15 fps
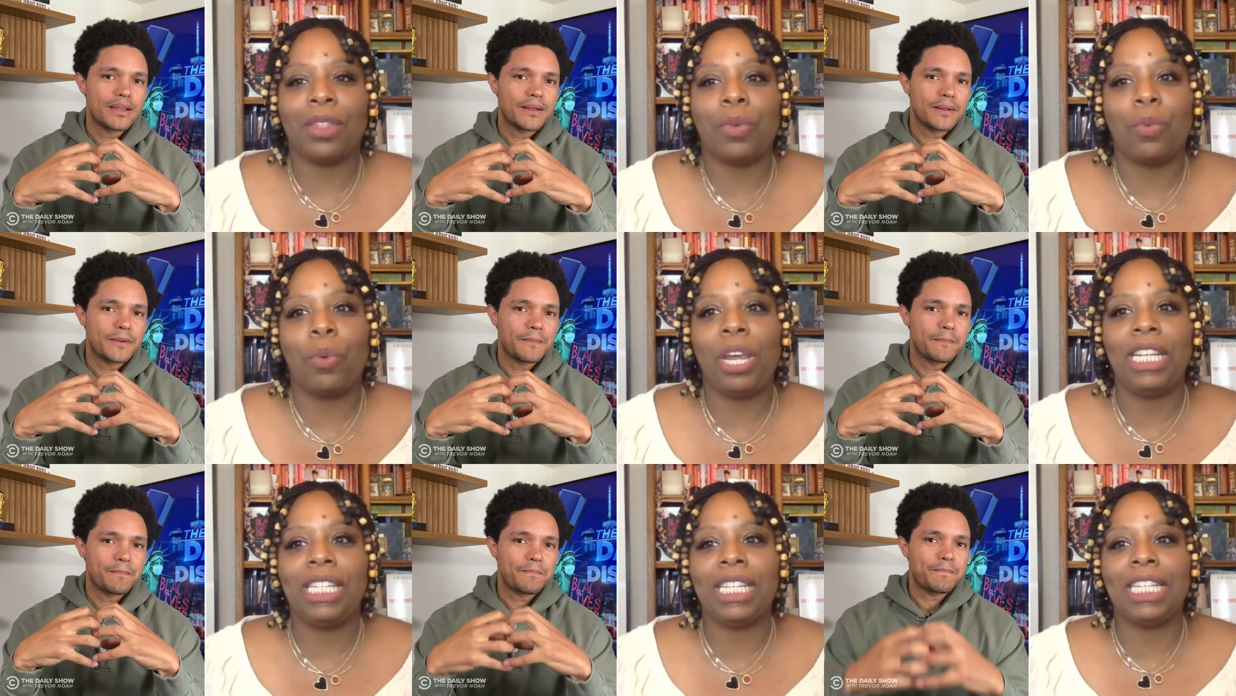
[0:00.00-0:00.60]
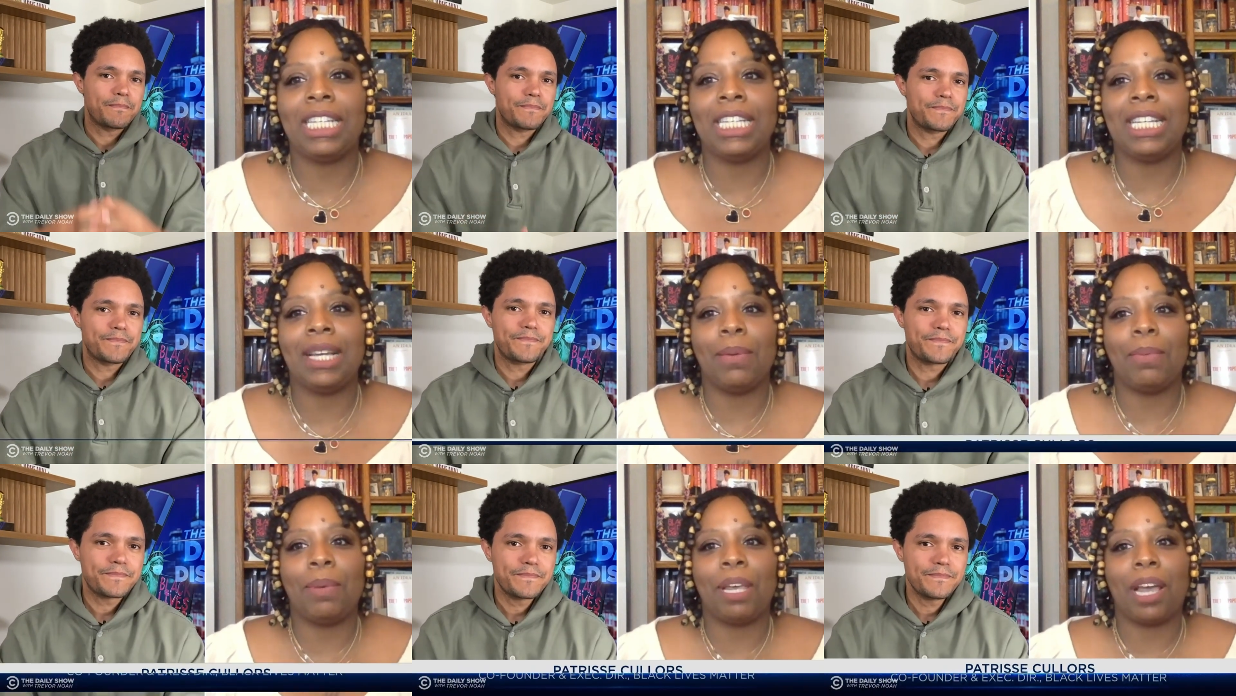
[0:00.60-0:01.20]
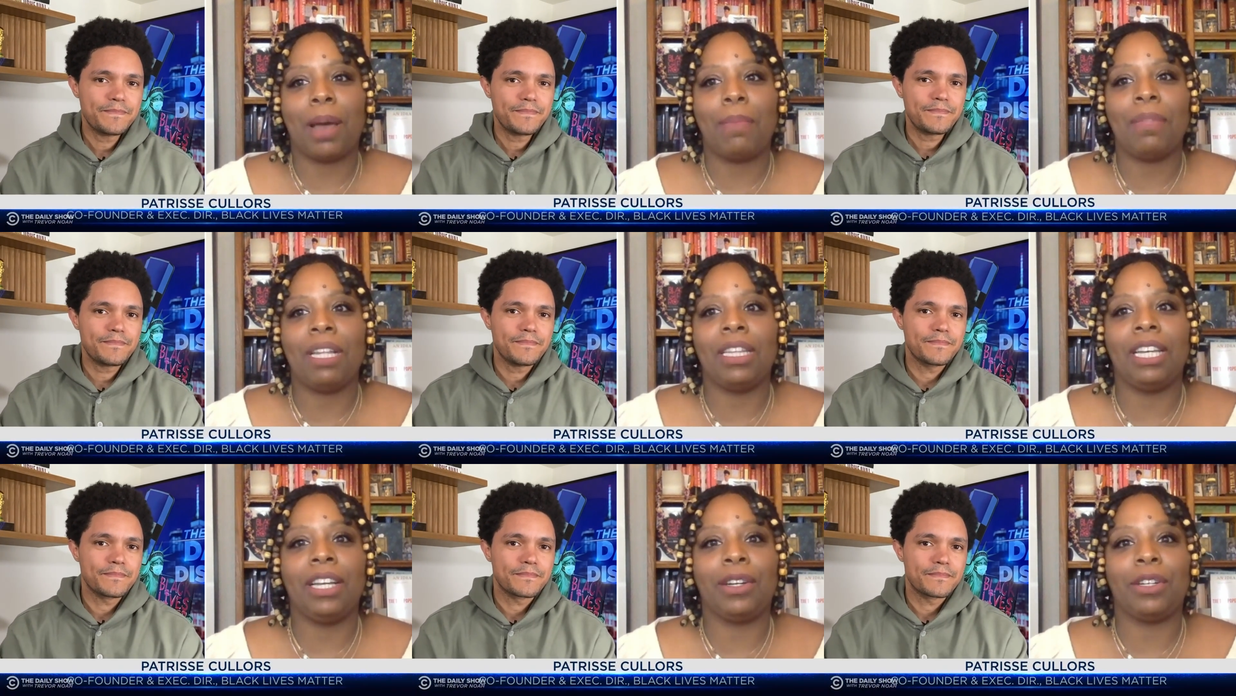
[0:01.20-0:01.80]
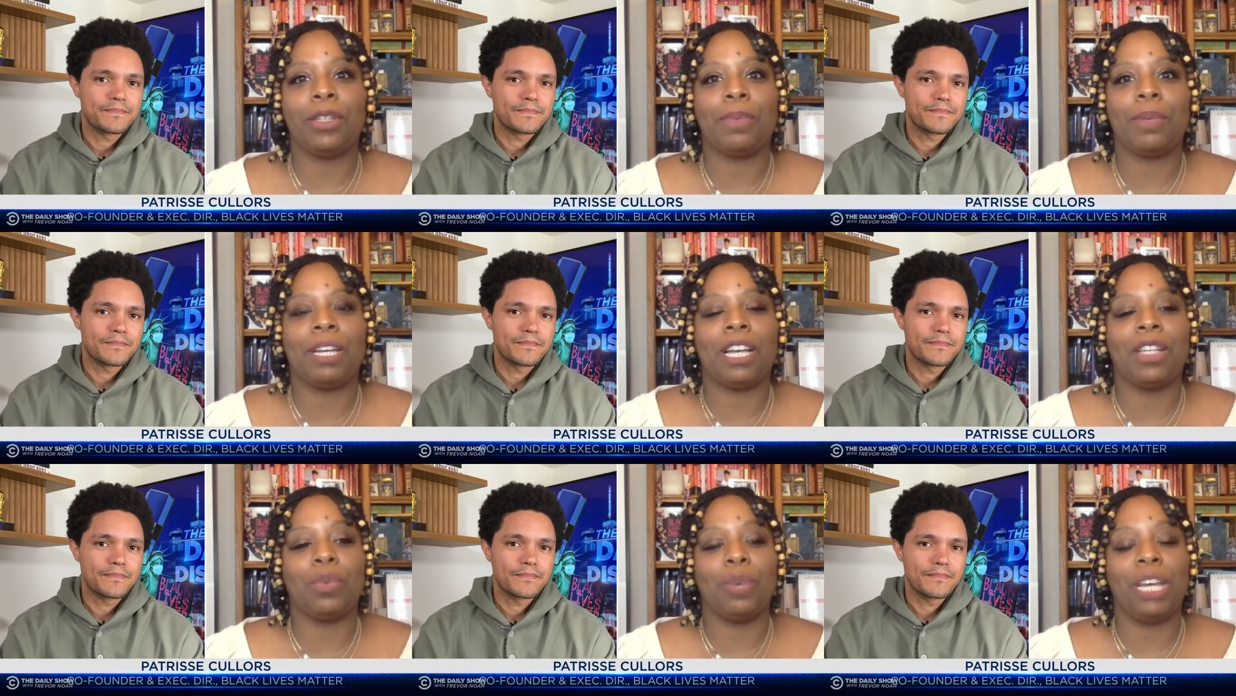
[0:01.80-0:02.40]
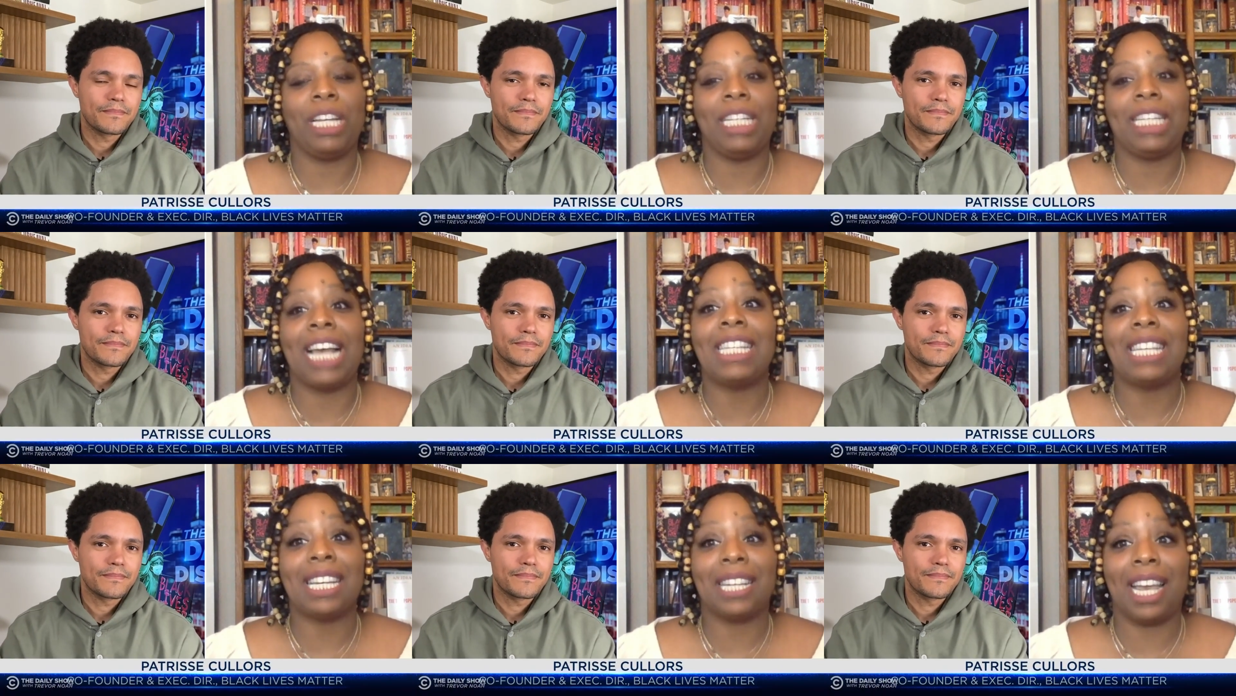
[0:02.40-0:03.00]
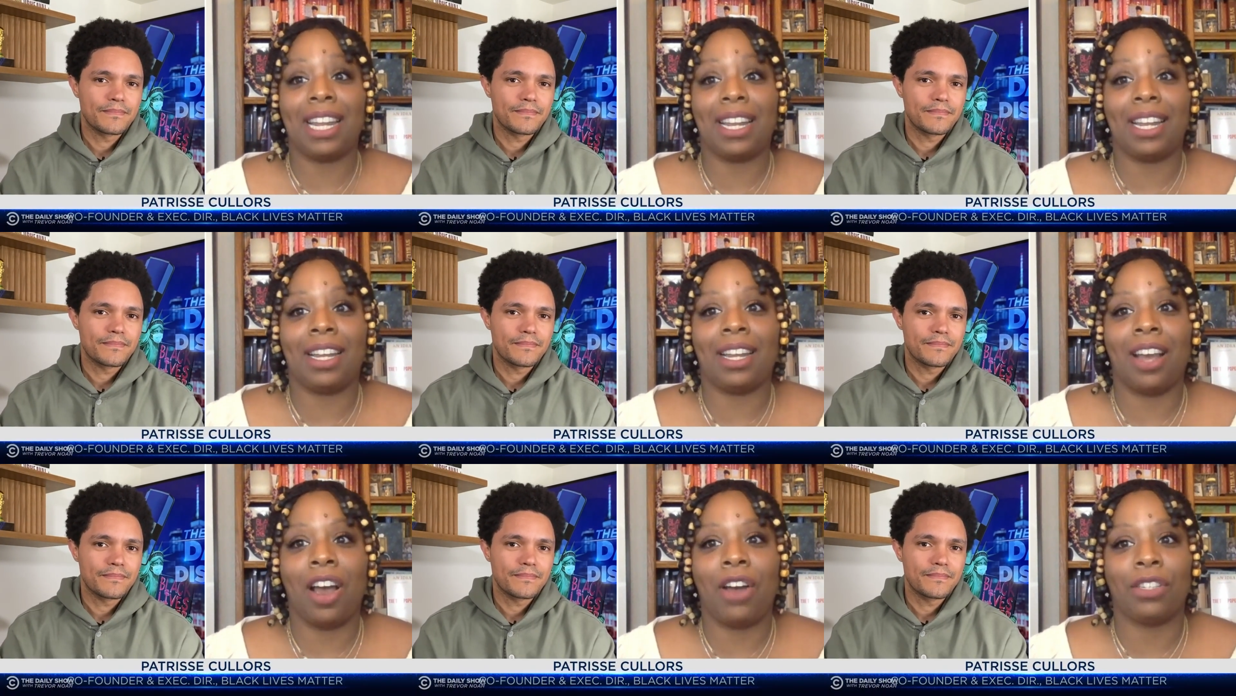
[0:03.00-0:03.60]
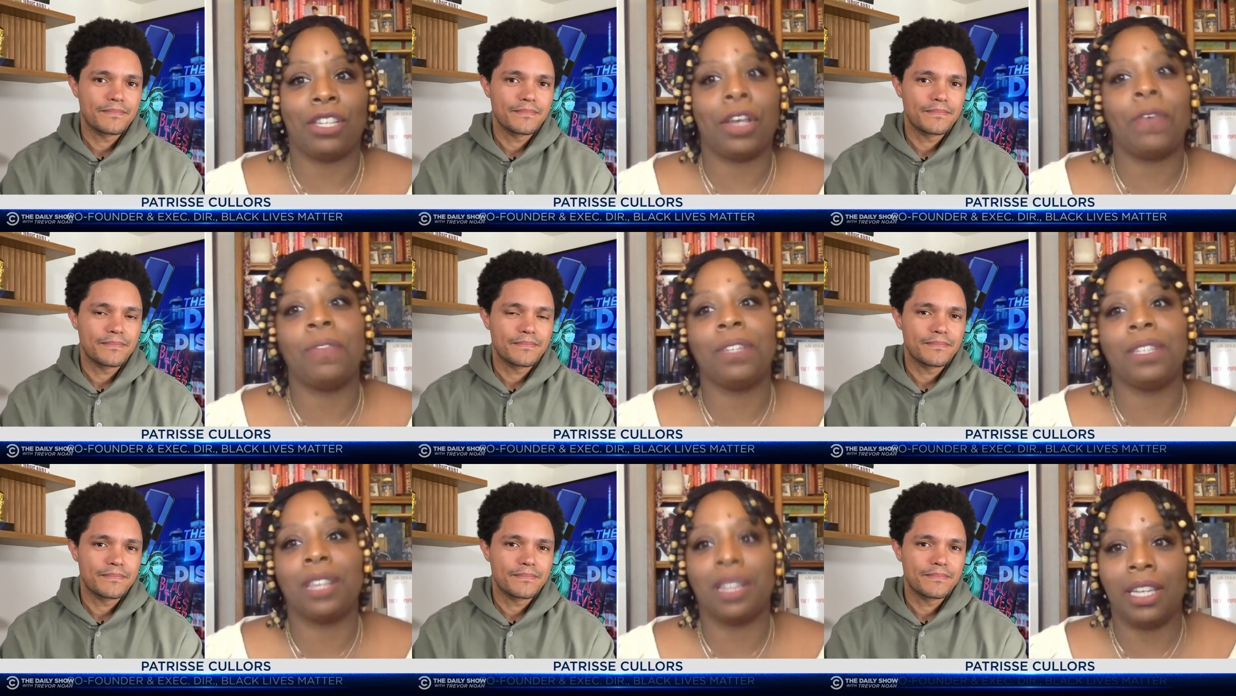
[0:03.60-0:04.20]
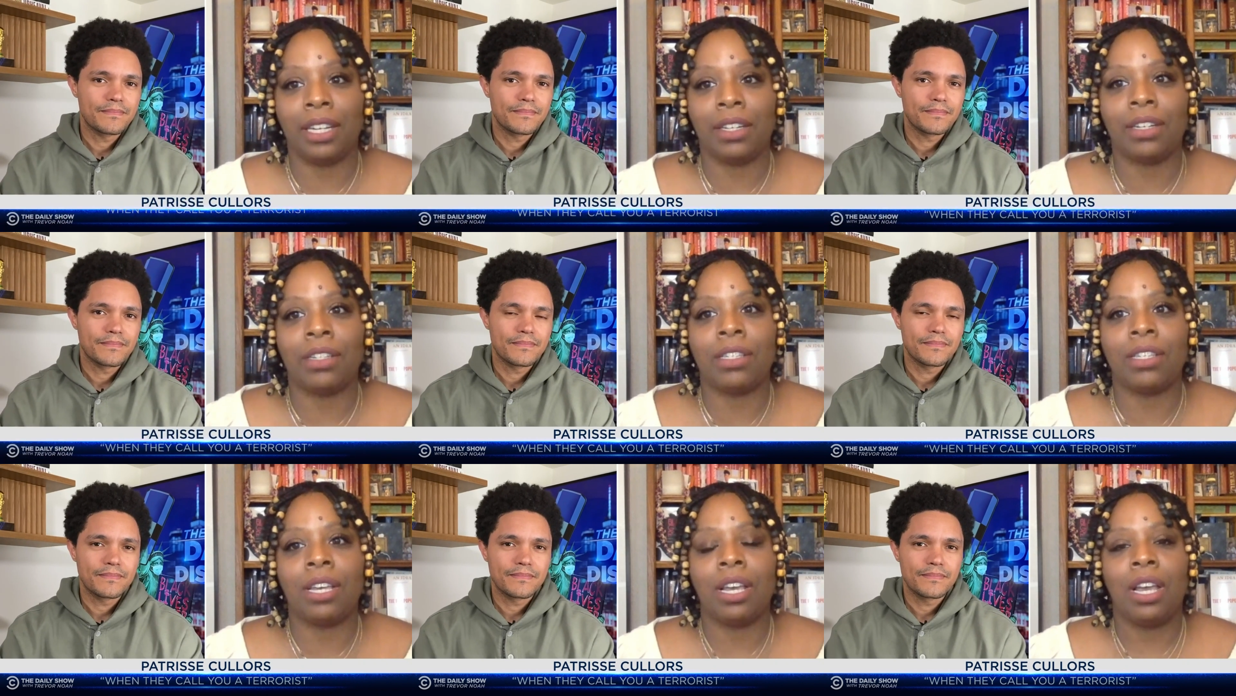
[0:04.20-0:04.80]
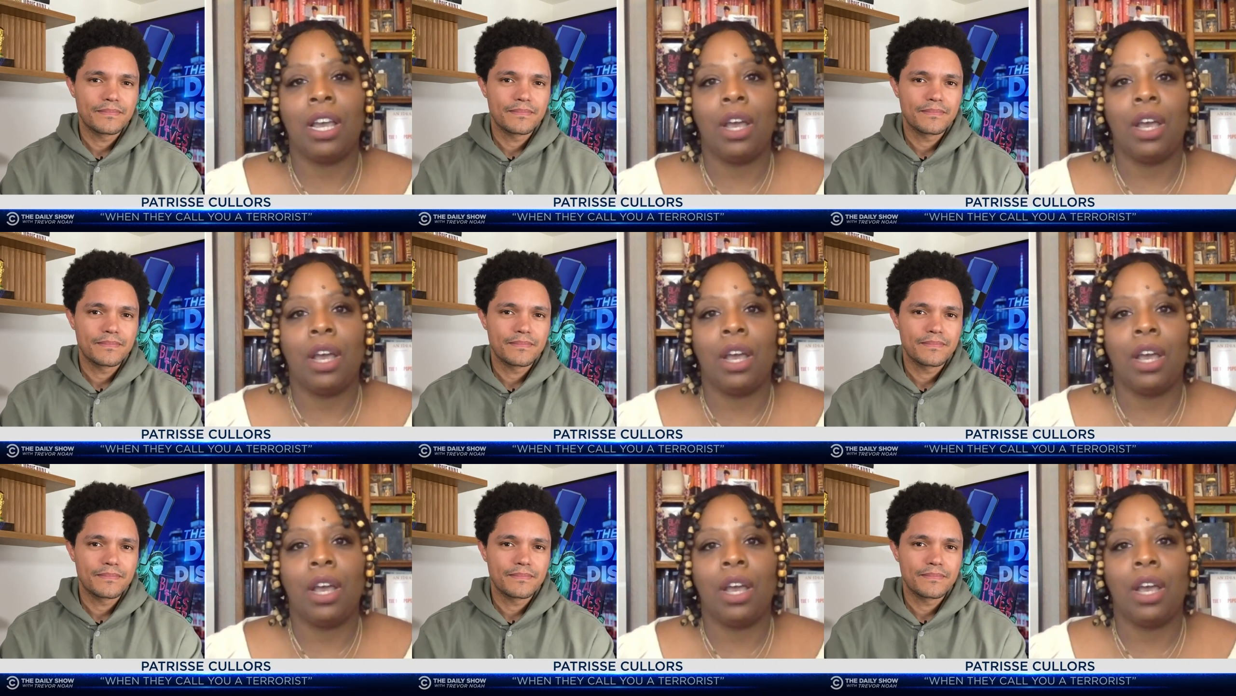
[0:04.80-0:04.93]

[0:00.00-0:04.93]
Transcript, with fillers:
Speaker 1: We didn't become the leaders because we designated ourselves as the leaders.